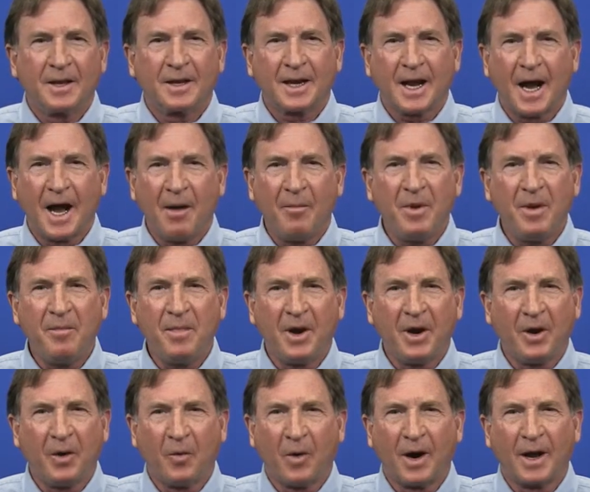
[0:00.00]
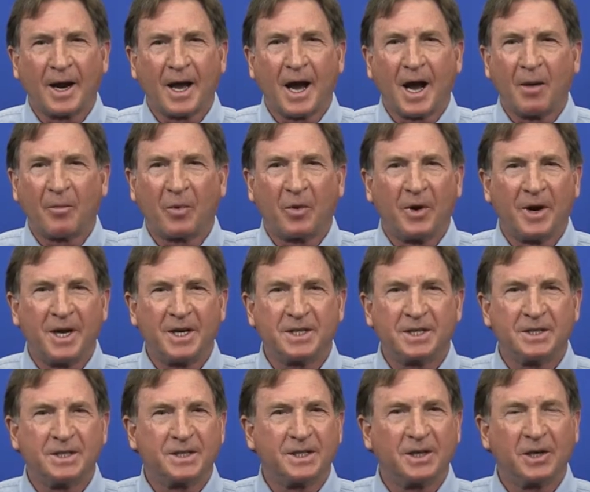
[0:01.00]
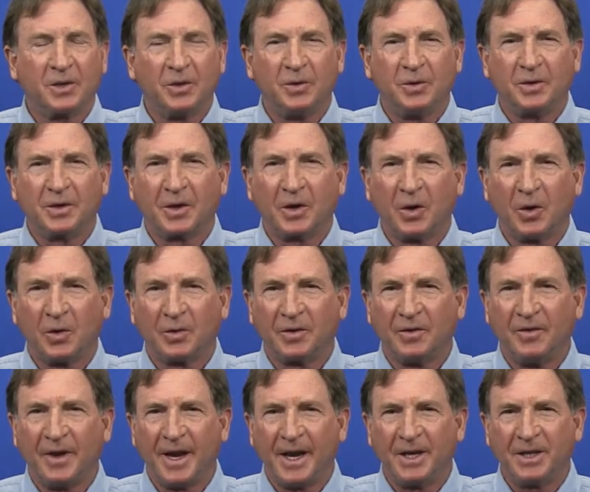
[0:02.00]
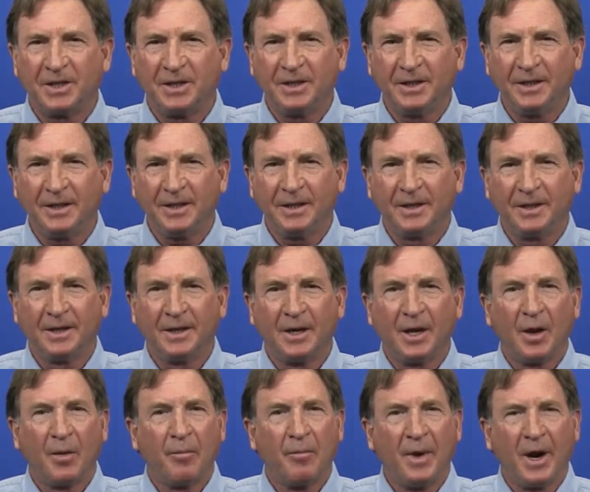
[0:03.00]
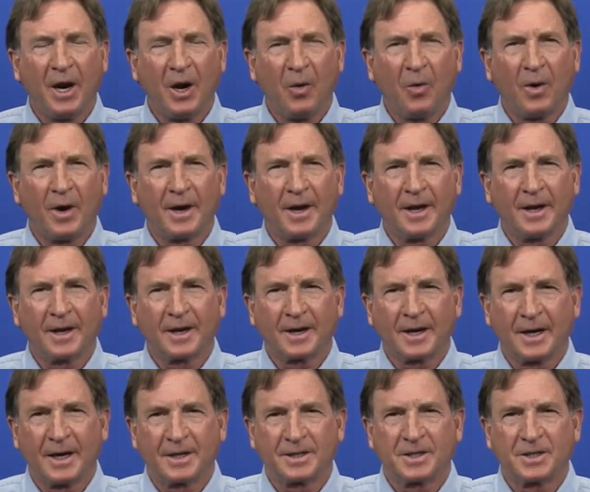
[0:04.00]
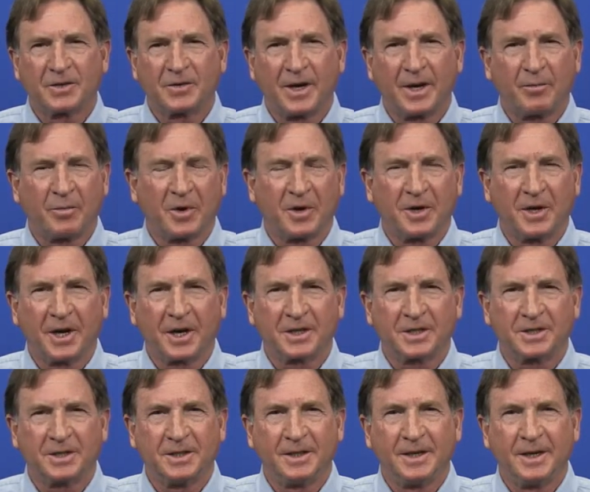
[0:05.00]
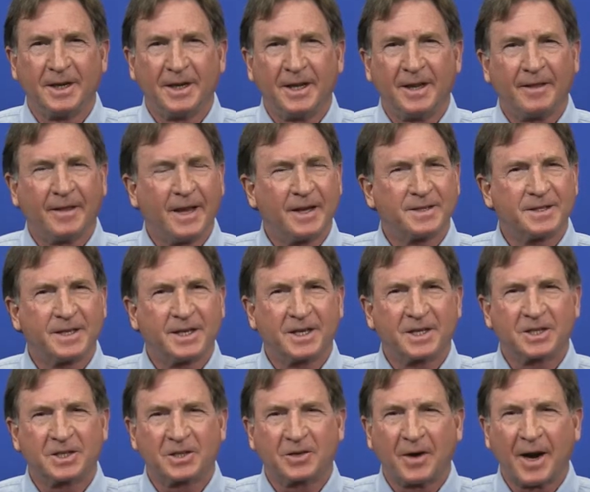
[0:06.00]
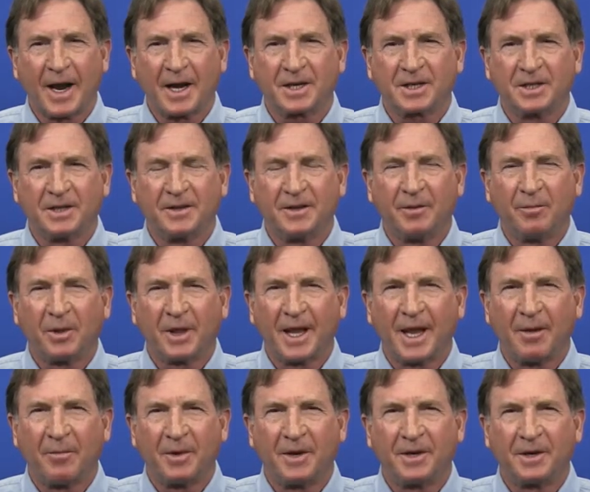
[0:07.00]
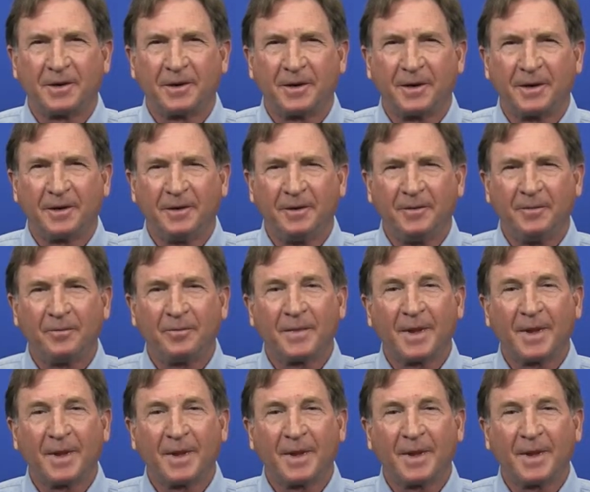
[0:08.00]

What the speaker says: Common marijuana operations include cultivation, marijuana concentrate production, that's the extraction of the plant material,